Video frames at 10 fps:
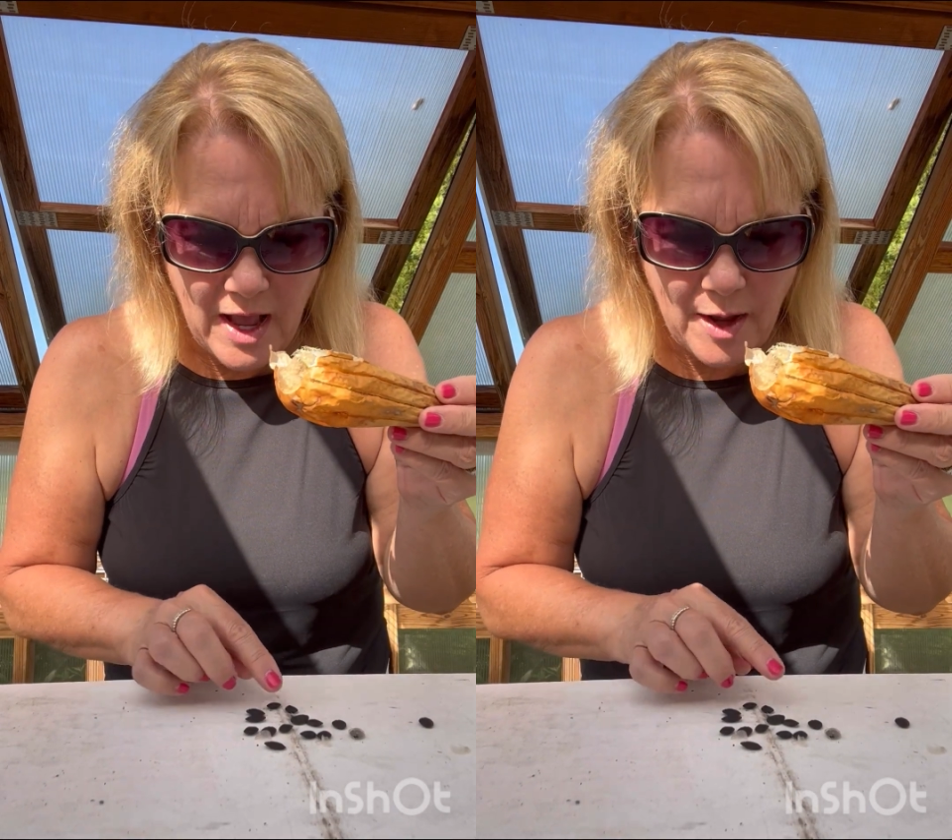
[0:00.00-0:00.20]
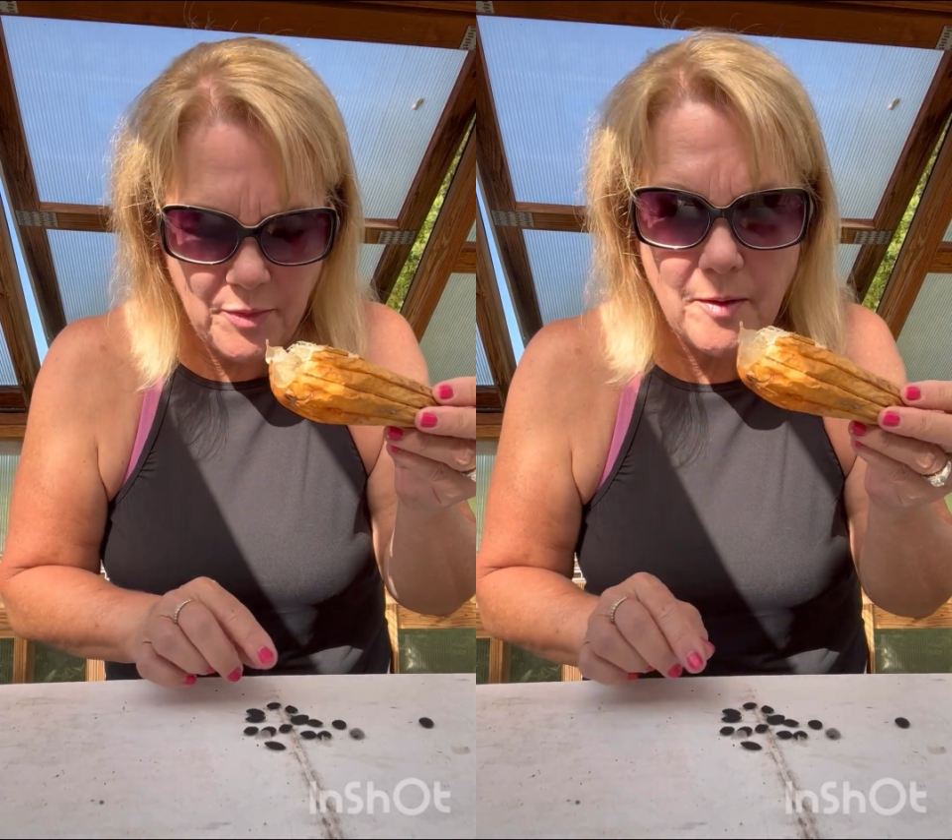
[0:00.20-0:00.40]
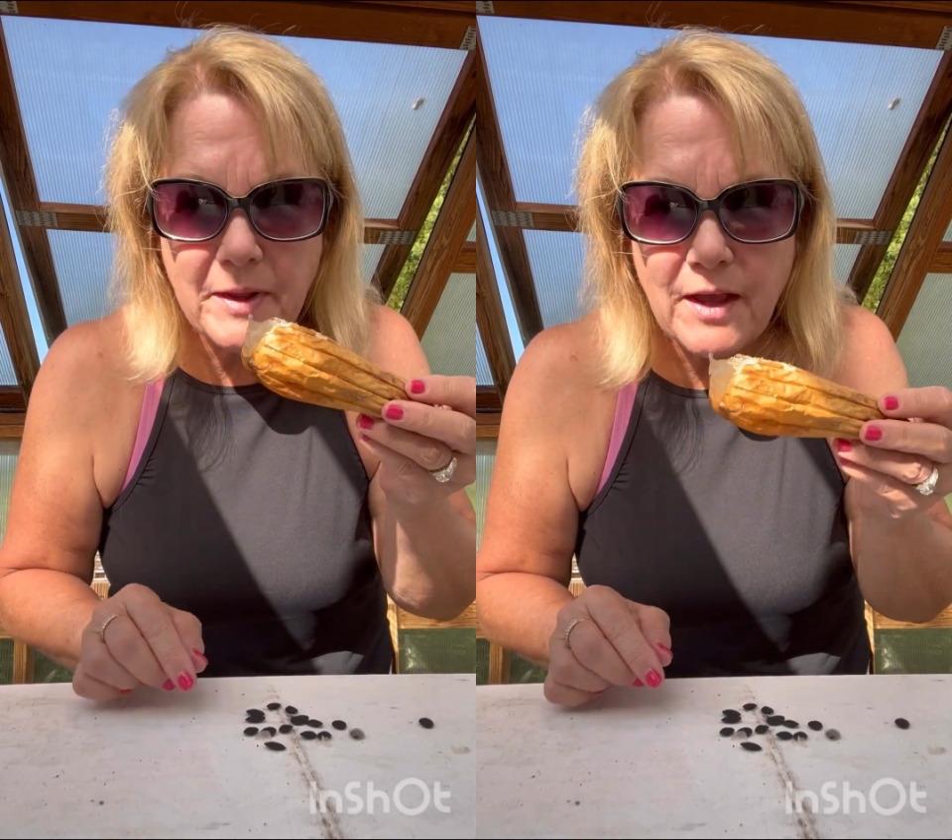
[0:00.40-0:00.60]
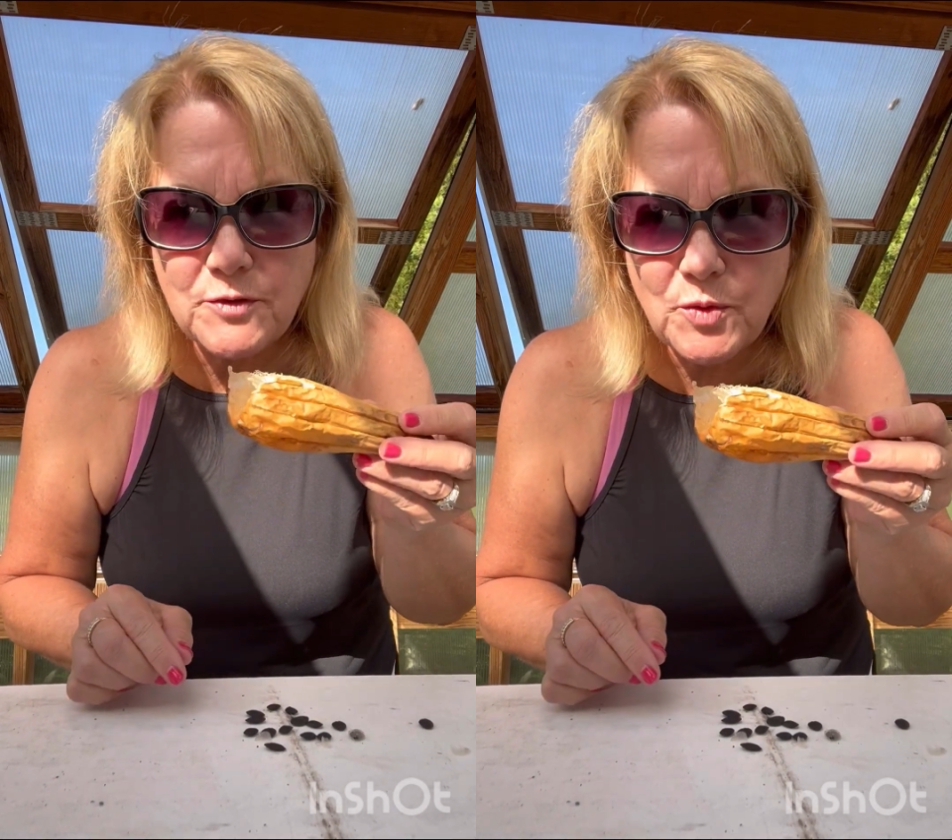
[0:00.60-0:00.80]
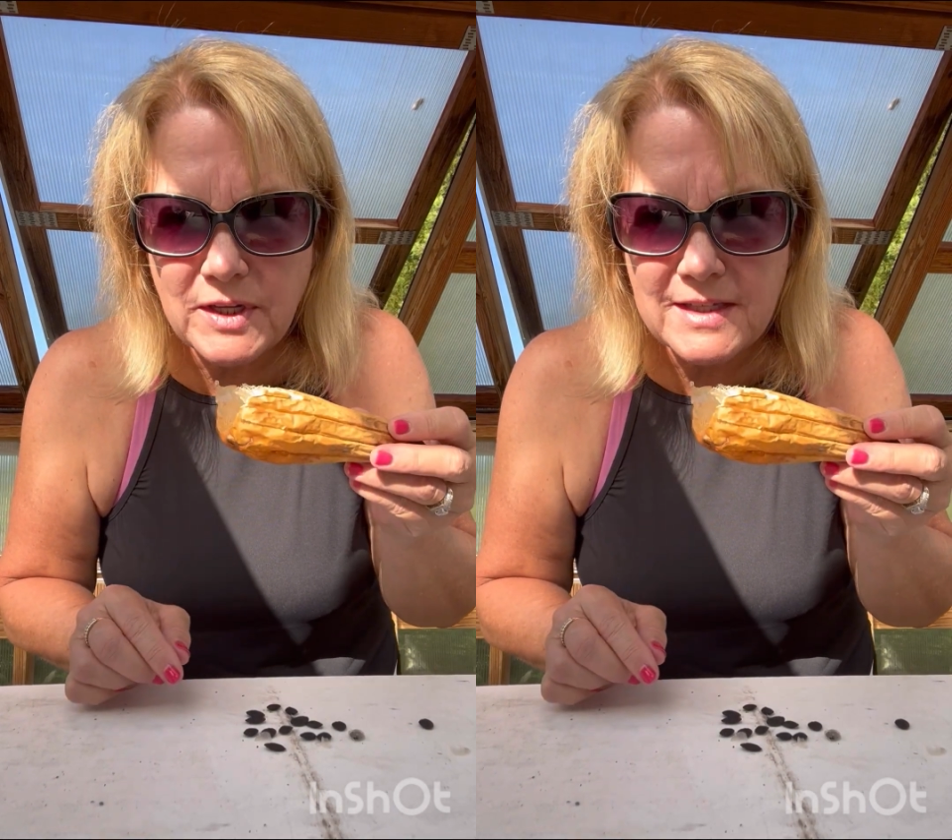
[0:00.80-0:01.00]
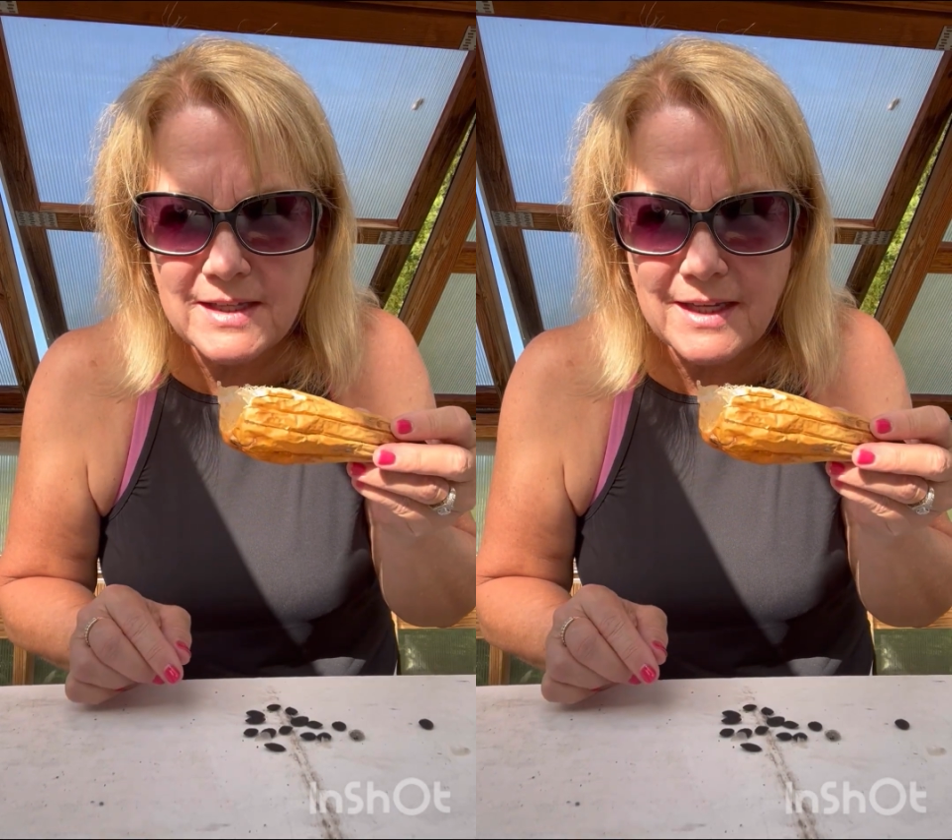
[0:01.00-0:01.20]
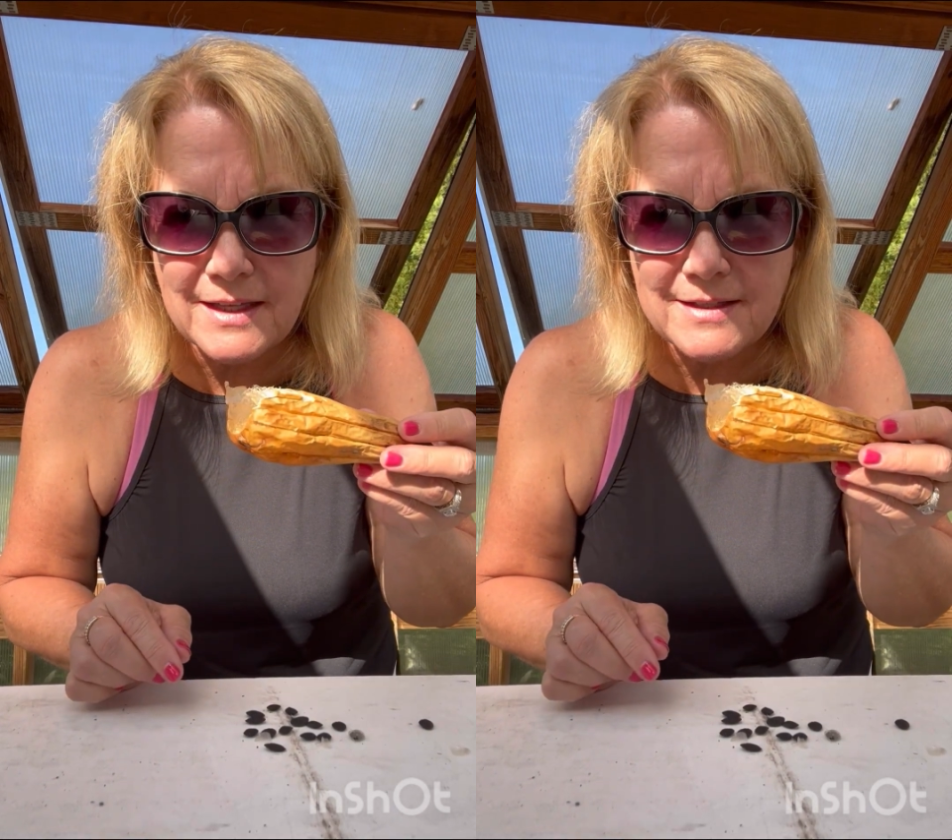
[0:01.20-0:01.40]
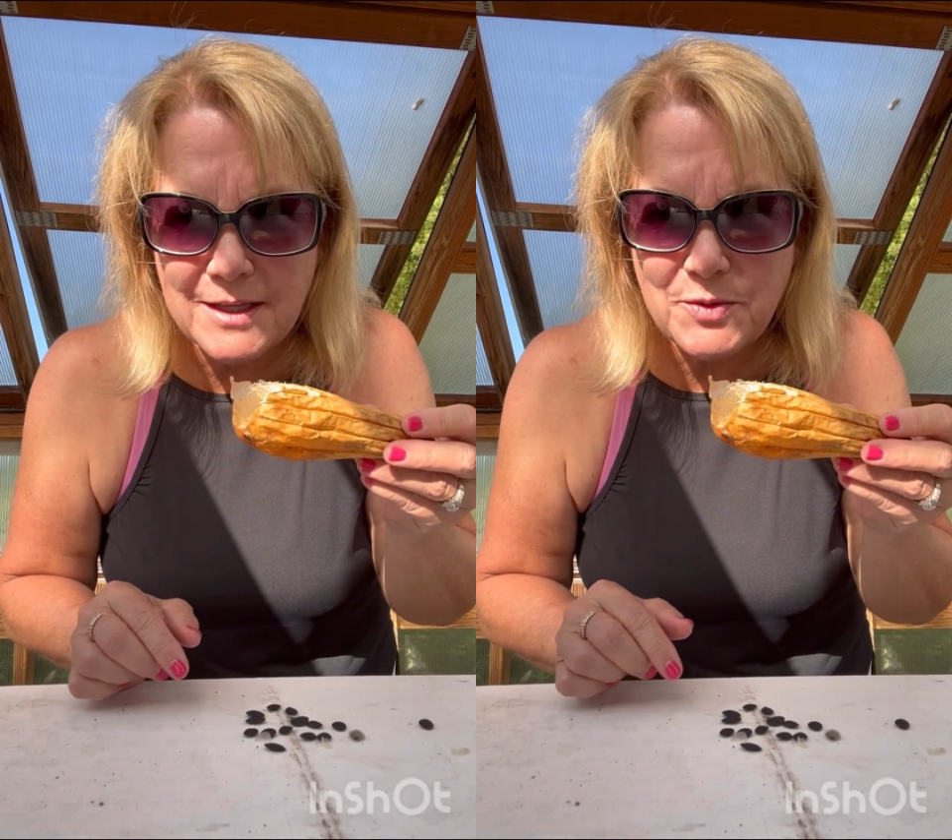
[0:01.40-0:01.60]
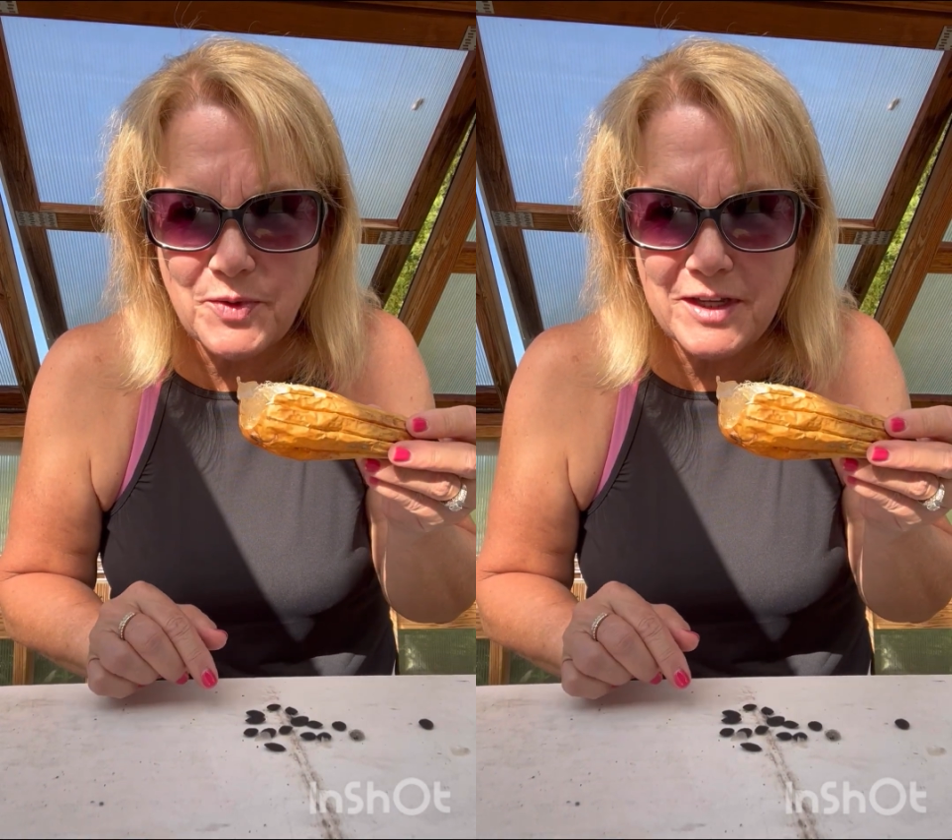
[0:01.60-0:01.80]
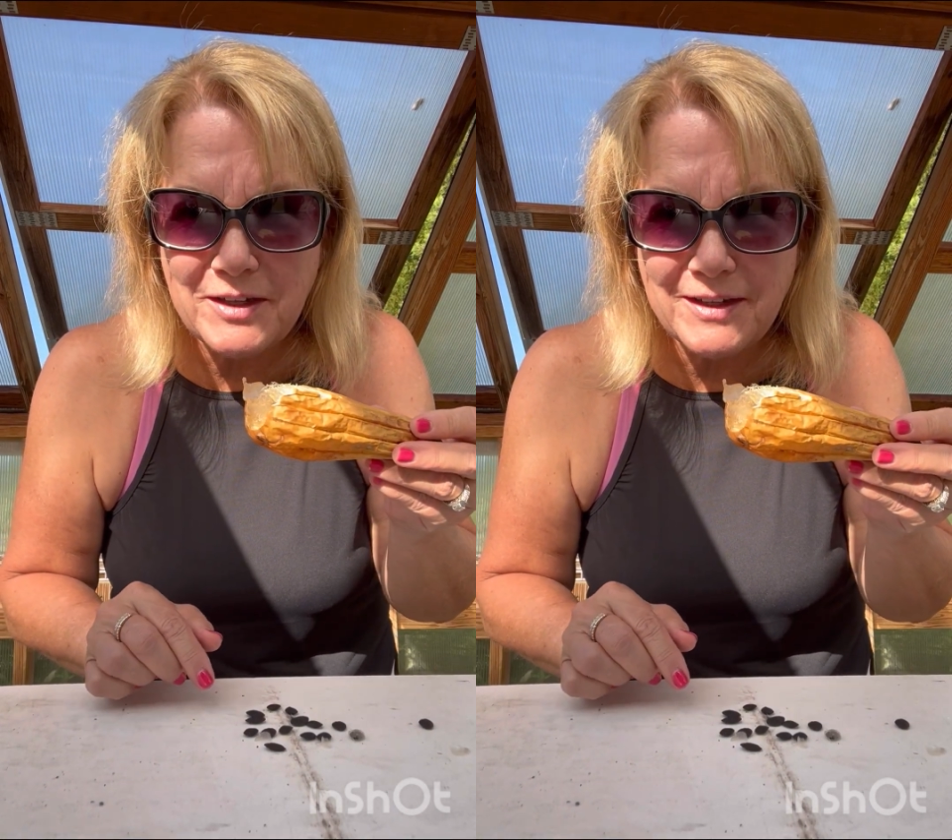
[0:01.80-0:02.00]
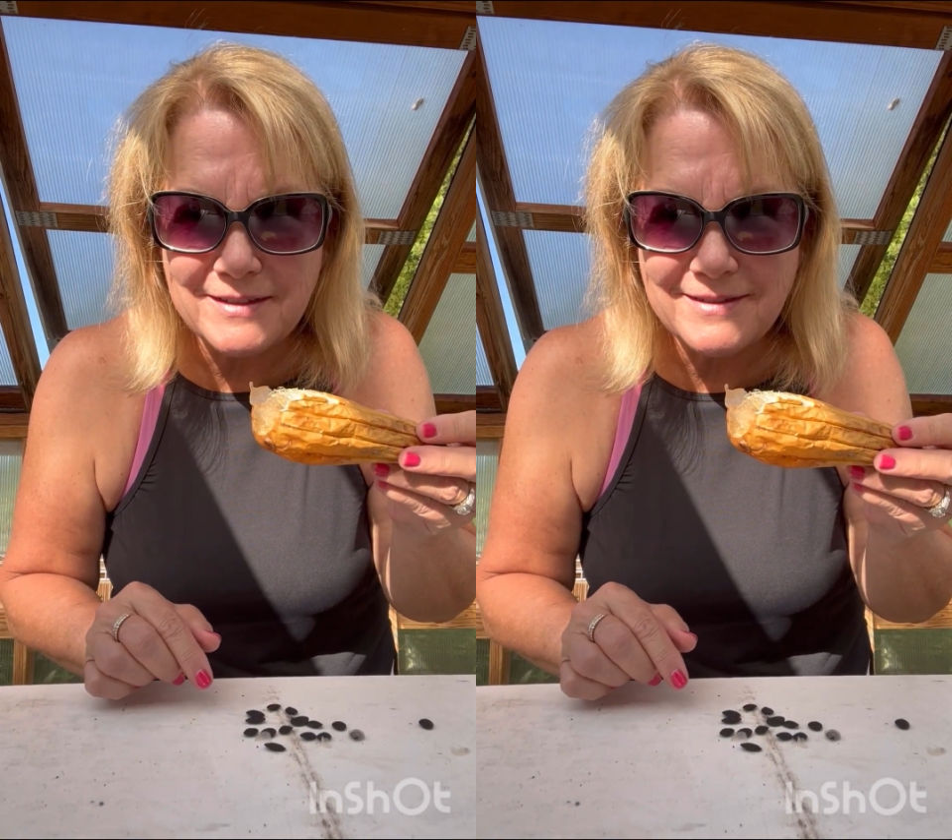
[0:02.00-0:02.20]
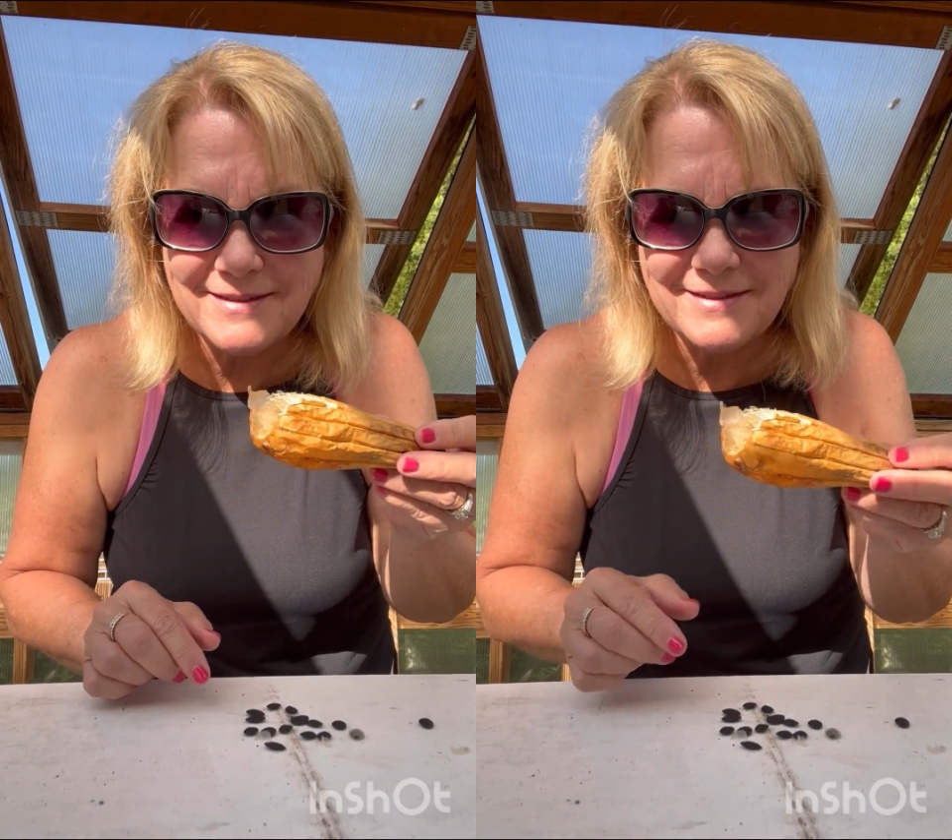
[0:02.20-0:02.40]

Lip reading: I probably have 20 seeds. That's pretty good.